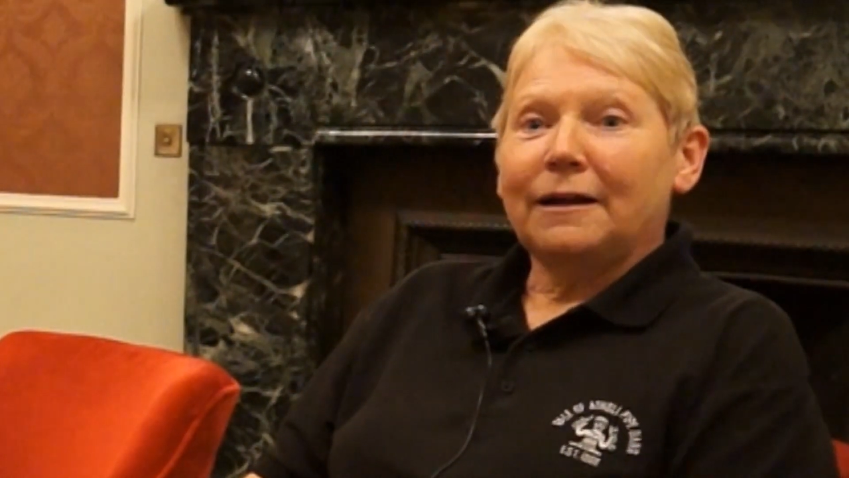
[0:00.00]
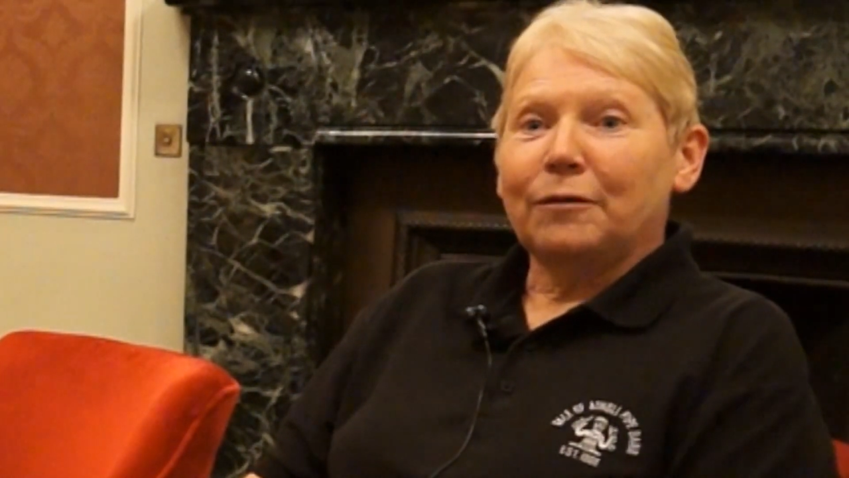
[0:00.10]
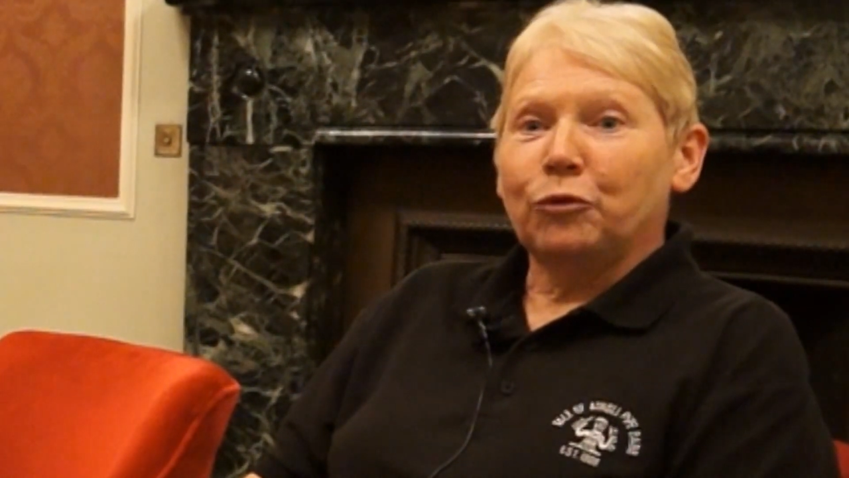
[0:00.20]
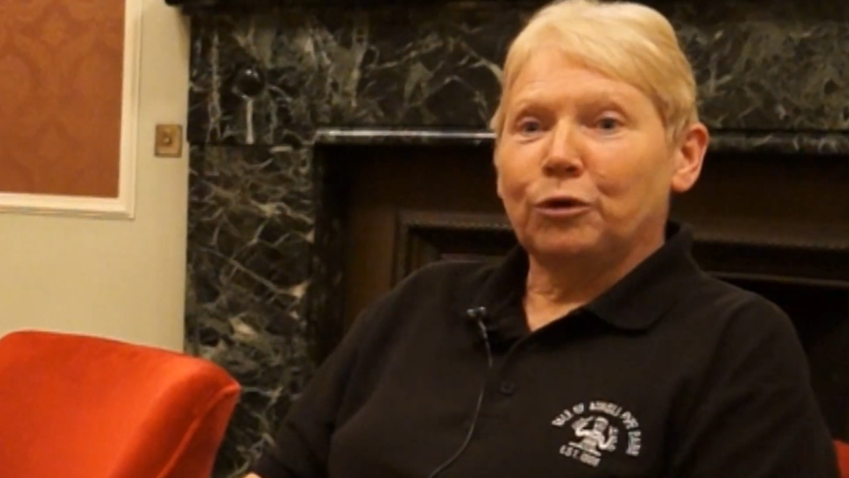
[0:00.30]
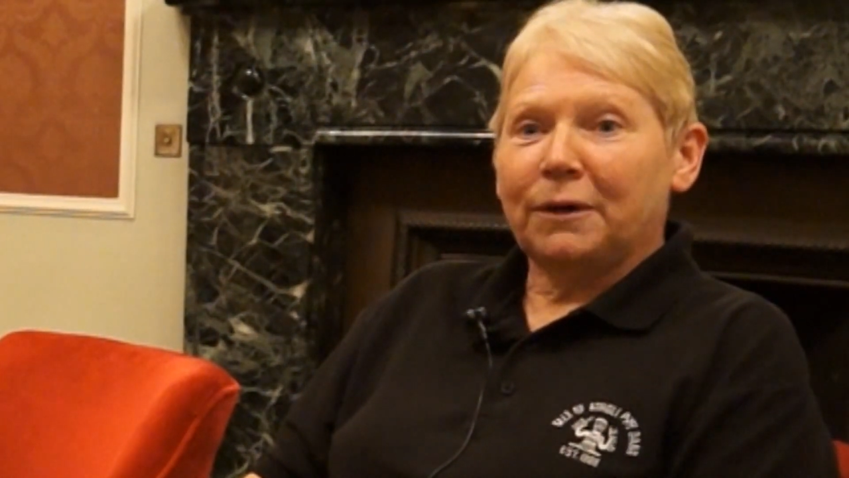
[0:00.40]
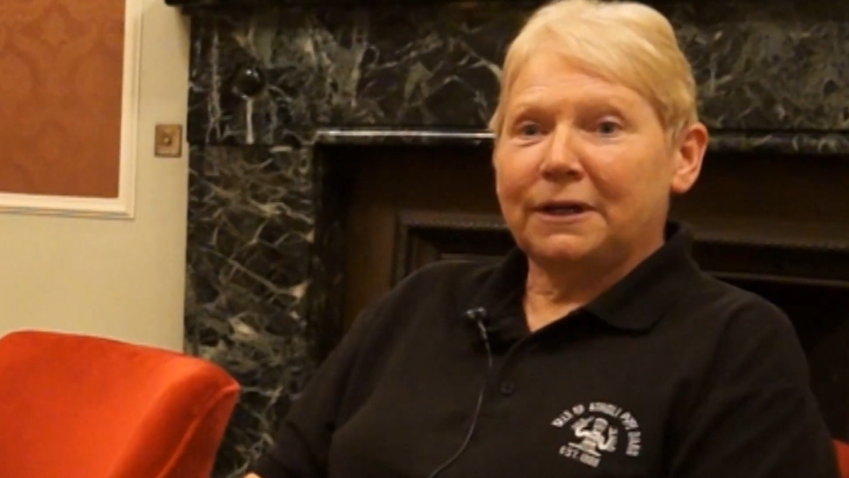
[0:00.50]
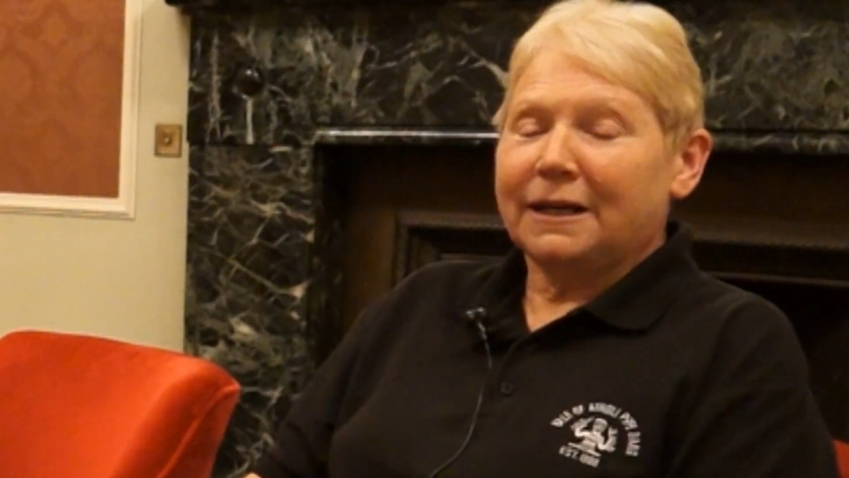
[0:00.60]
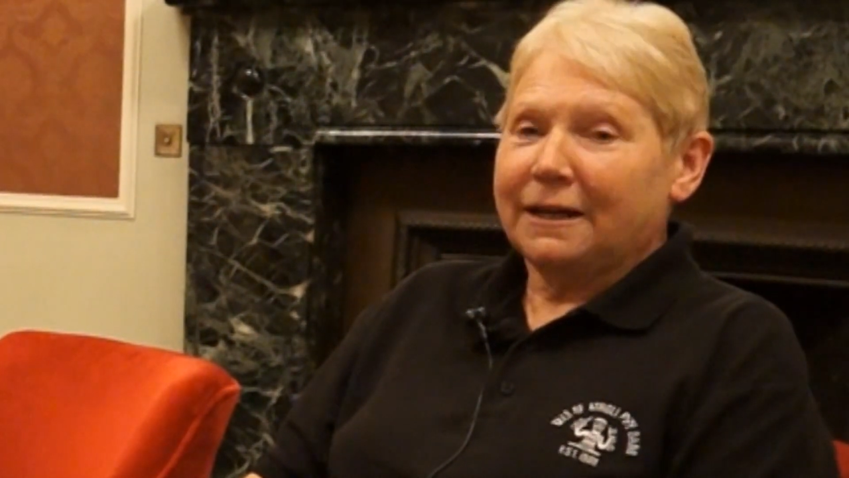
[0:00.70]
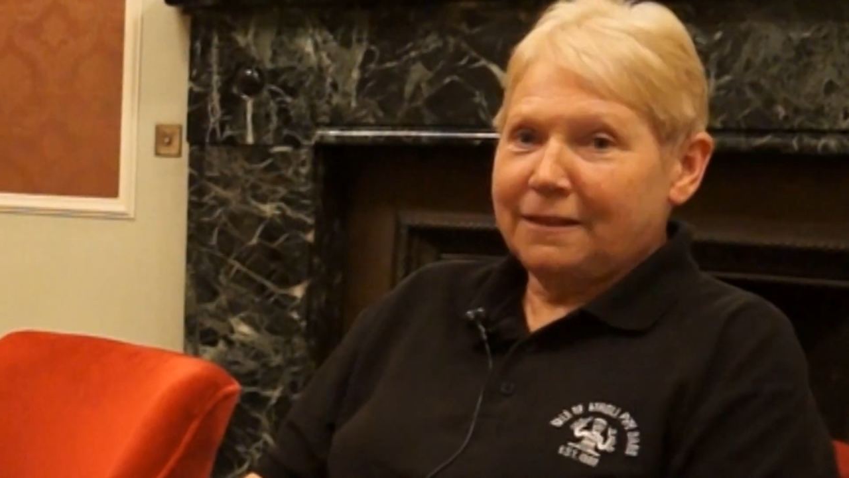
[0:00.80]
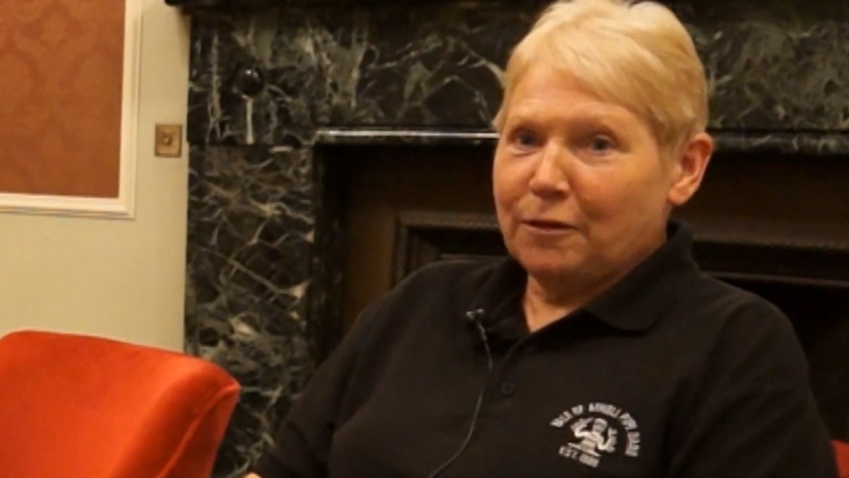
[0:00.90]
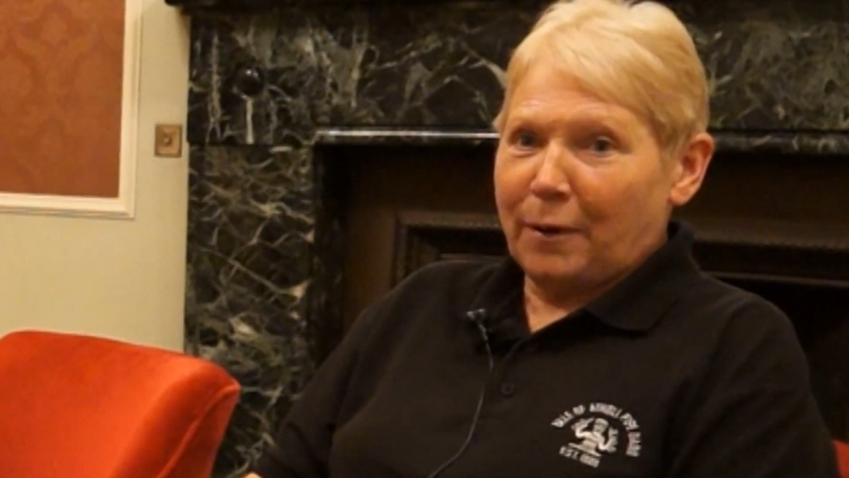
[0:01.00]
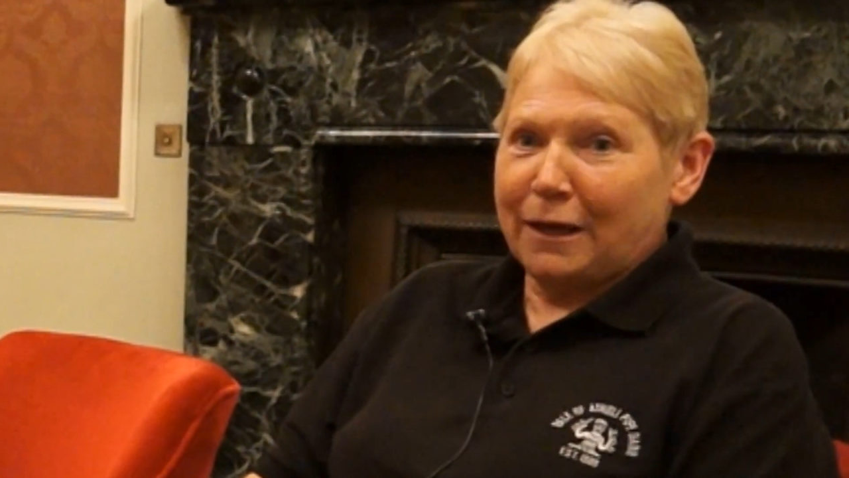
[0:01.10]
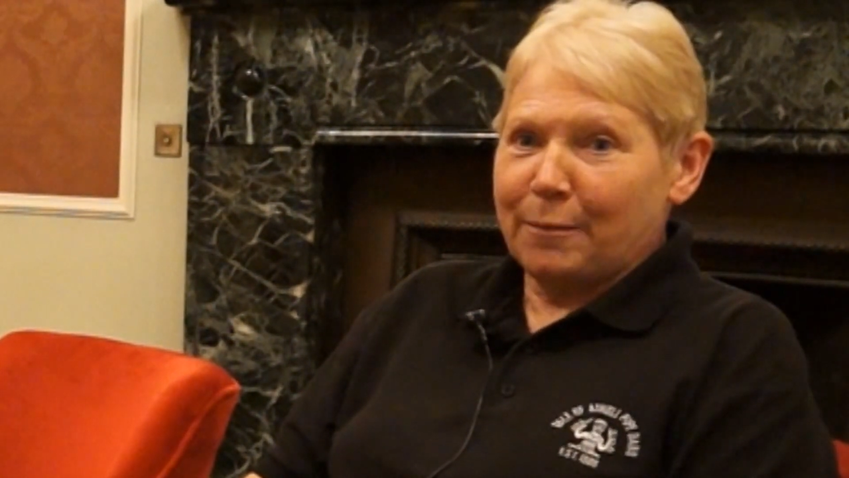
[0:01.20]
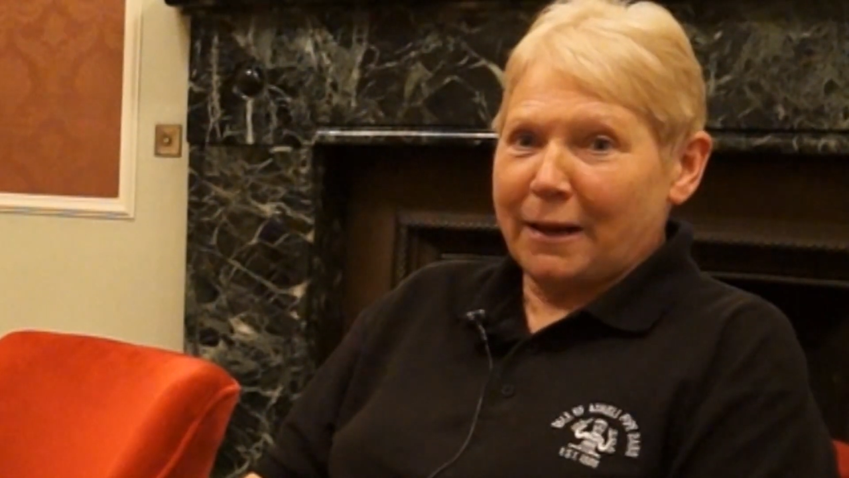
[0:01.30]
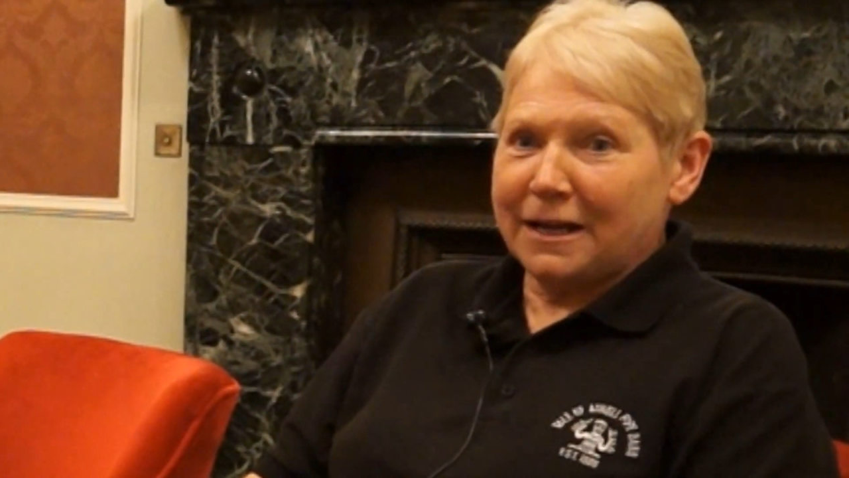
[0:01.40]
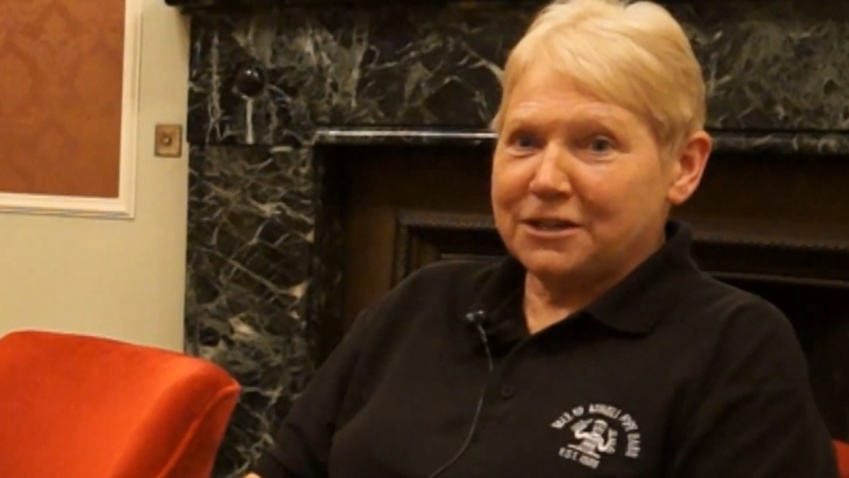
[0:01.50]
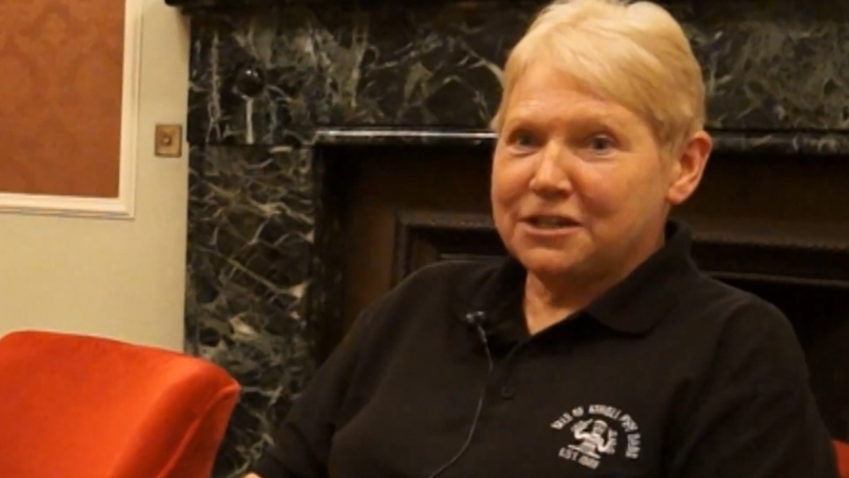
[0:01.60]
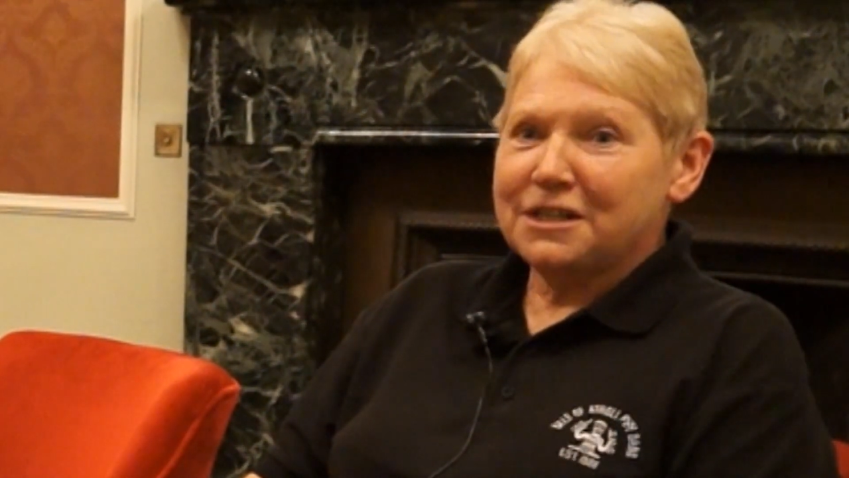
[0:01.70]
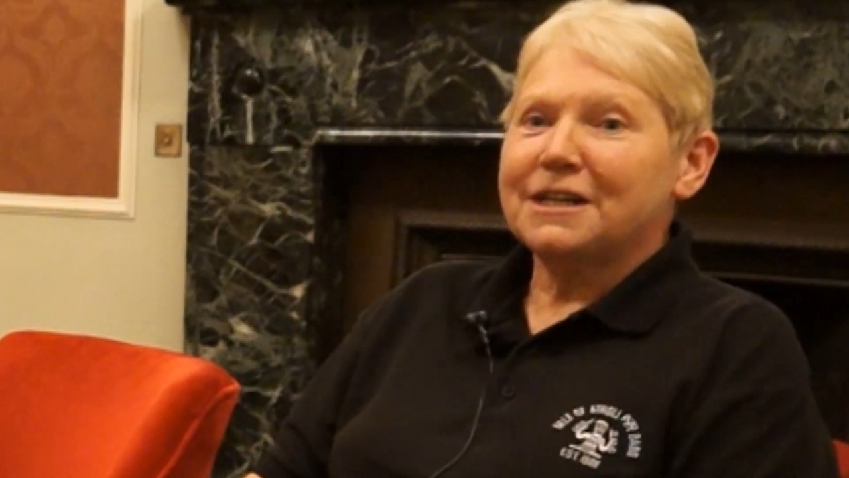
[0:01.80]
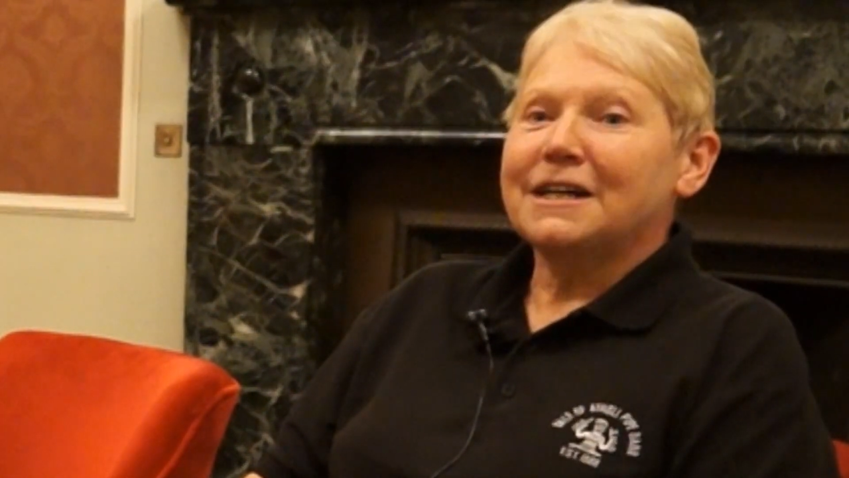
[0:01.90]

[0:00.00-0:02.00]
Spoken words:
more money in the pipe band,